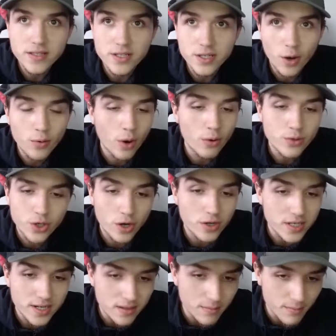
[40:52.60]
Diogo
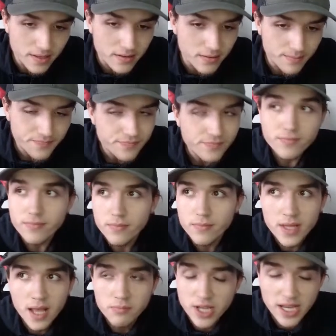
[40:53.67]
Jota in the middle.
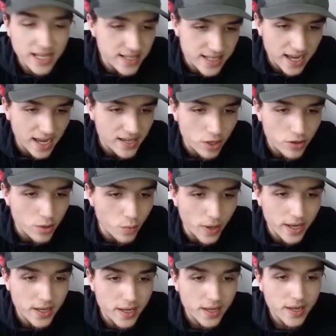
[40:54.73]
I'm saying Diaz on
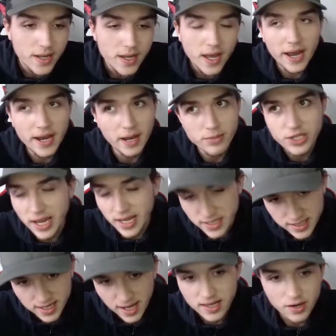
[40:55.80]
the wing, and I'm
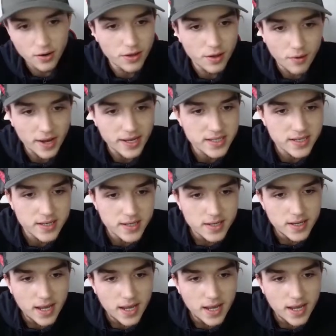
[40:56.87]
saying Salah on the right.